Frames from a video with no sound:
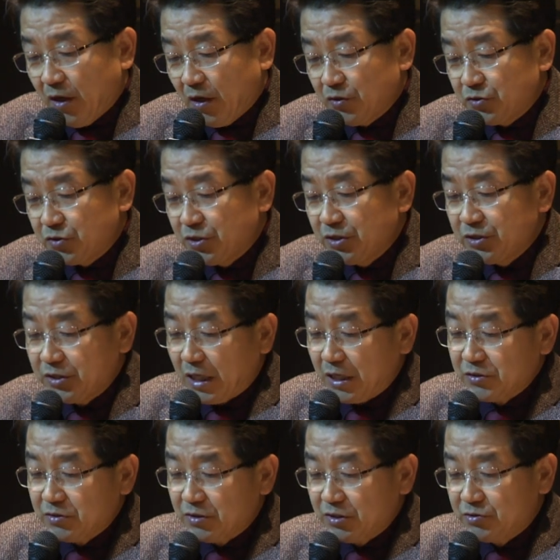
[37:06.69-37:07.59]
she is
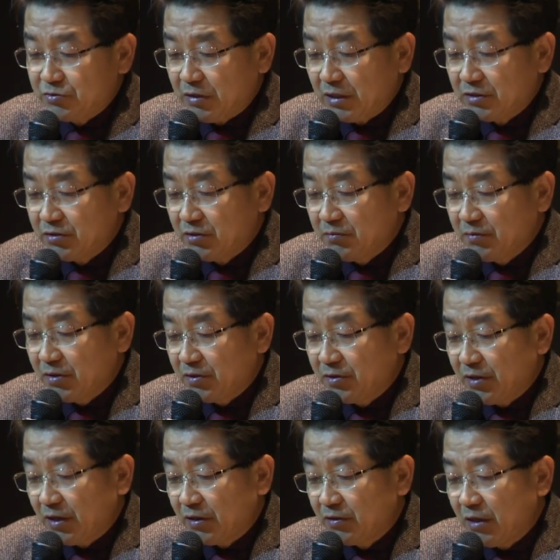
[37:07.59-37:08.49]
actually director of the
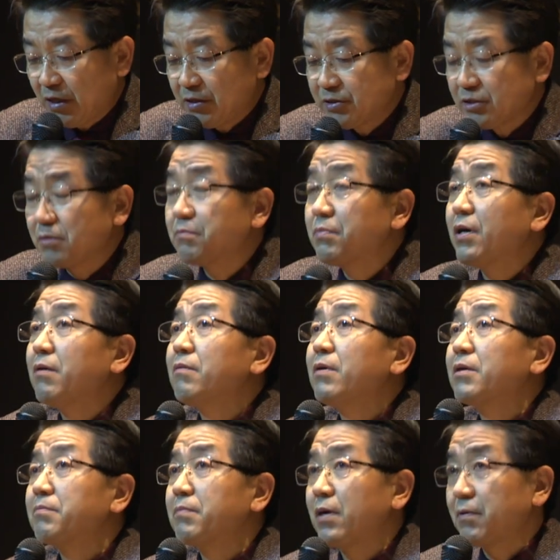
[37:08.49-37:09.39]
Technology and
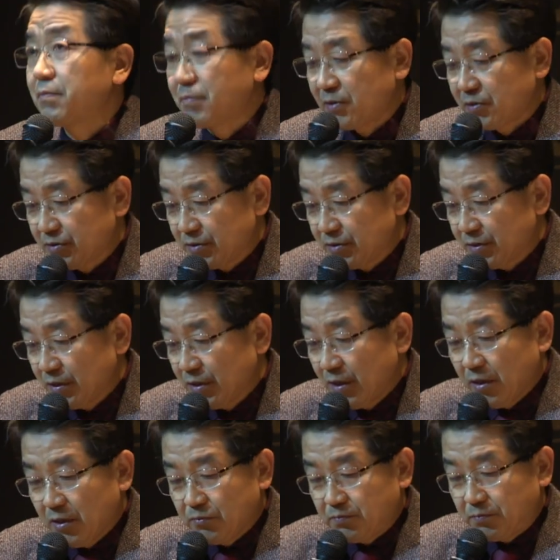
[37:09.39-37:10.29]
Public Purpose
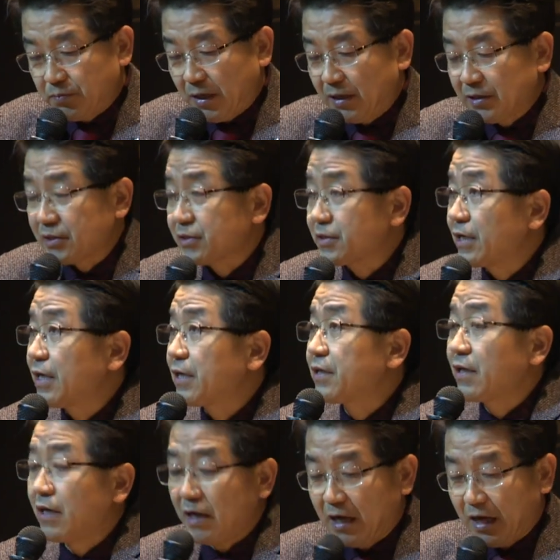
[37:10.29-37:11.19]
Project at
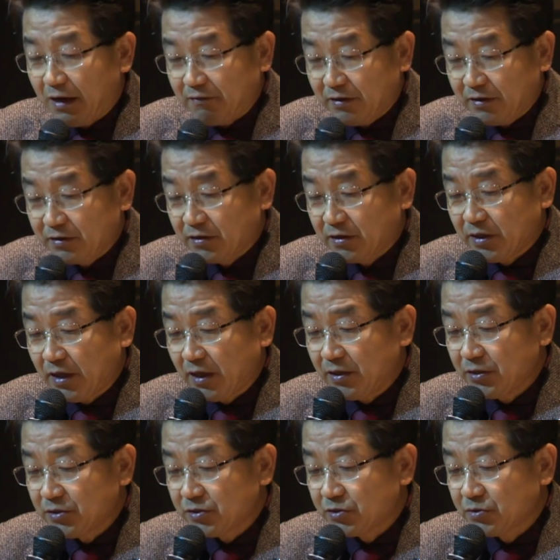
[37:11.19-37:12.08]
the Harvard
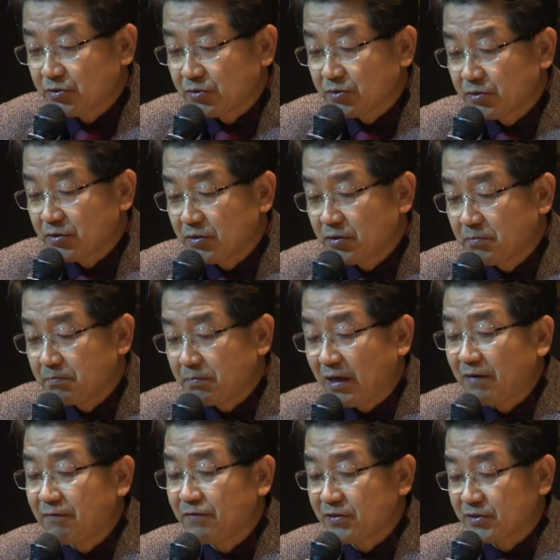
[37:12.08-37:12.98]
Kennedy School,
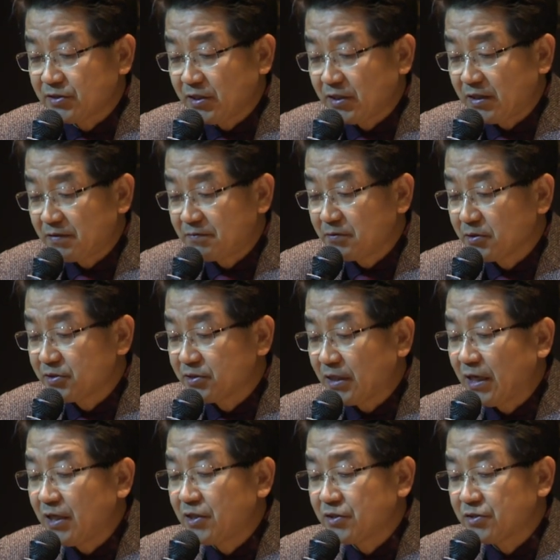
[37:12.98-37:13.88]
Belfer Center for
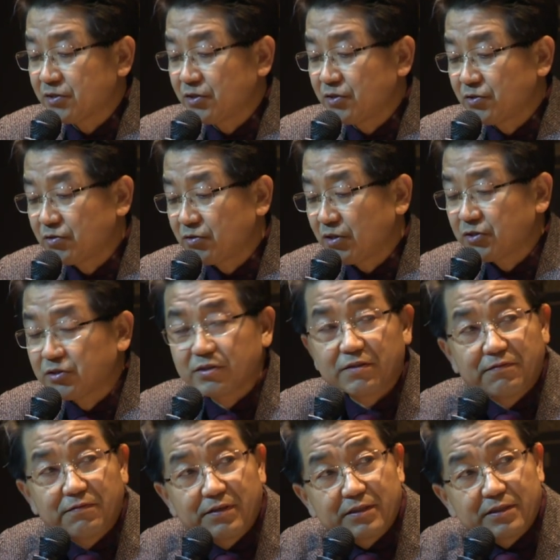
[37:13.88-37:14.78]
Science and International
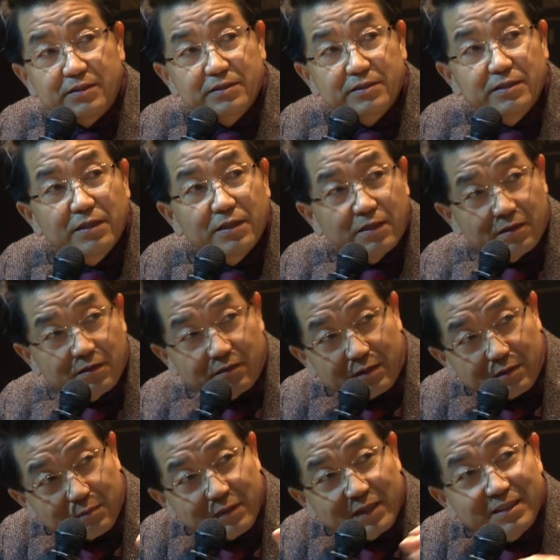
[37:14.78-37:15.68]
Affairs.
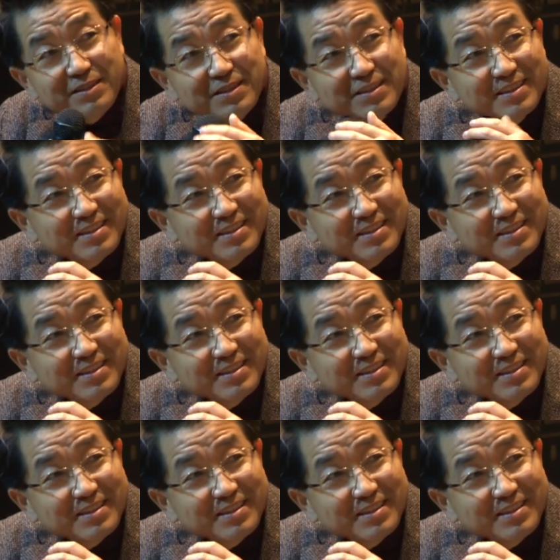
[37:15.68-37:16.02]
Laura, please.